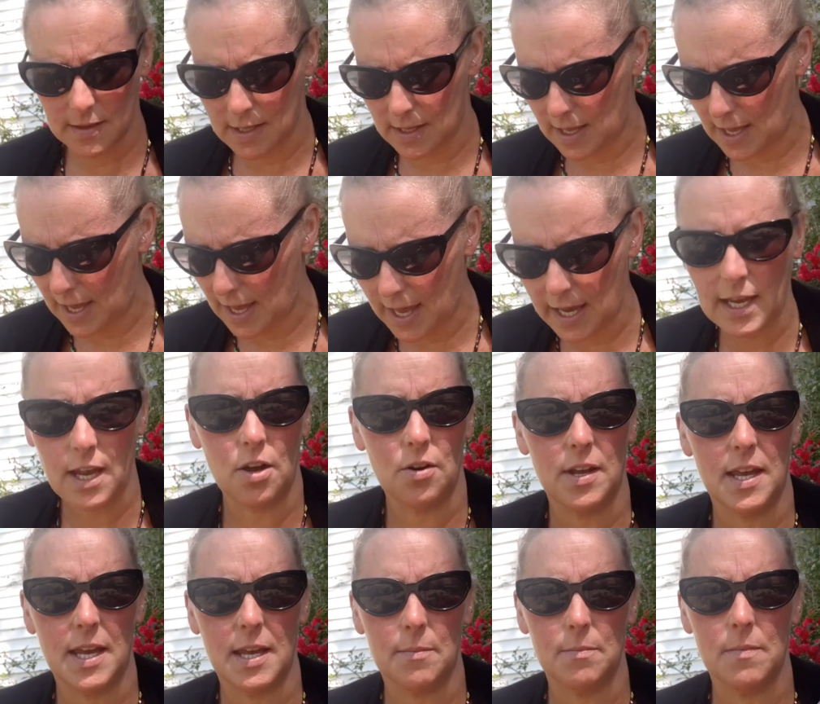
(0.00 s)
the heck out
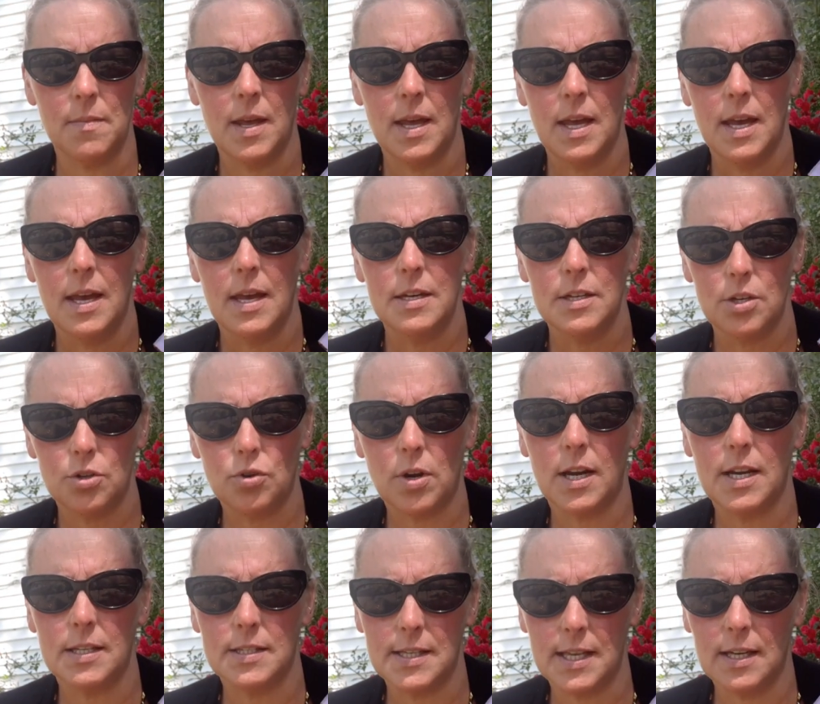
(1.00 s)
of him to try
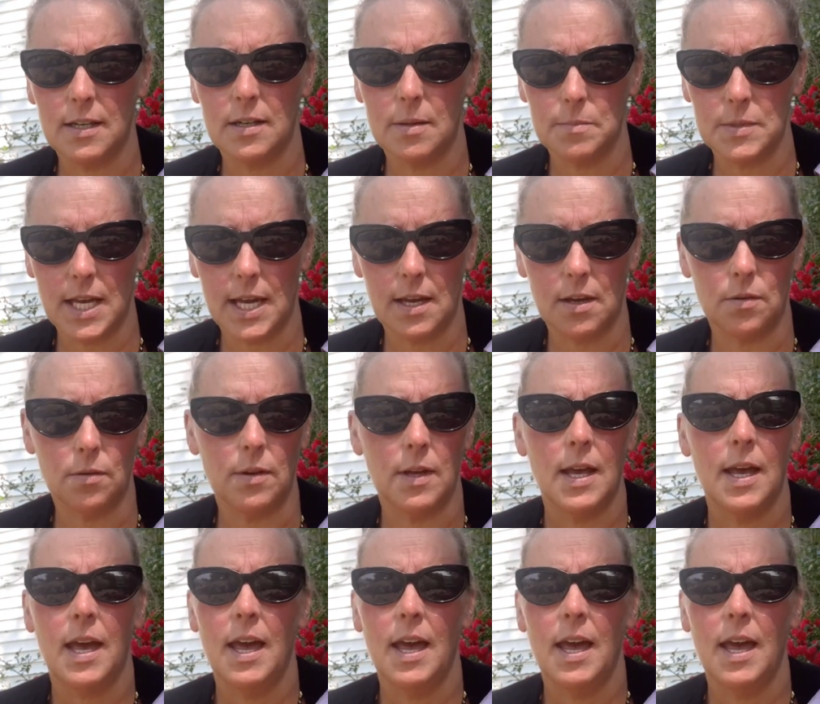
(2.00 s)
to settle him down.